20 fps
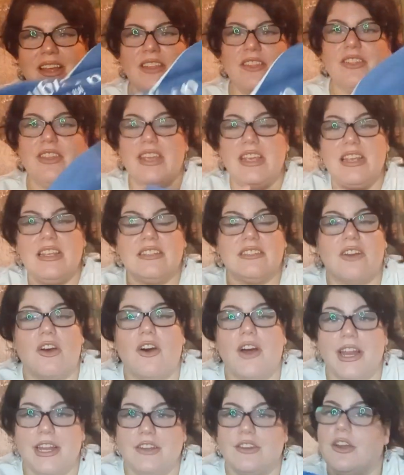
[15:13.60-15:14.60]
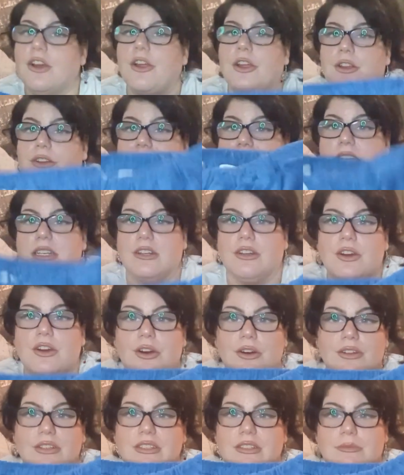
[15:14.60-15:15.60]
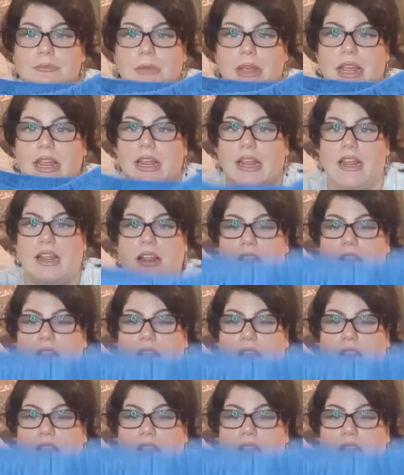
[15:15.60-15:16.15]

These, I know, didn't cost me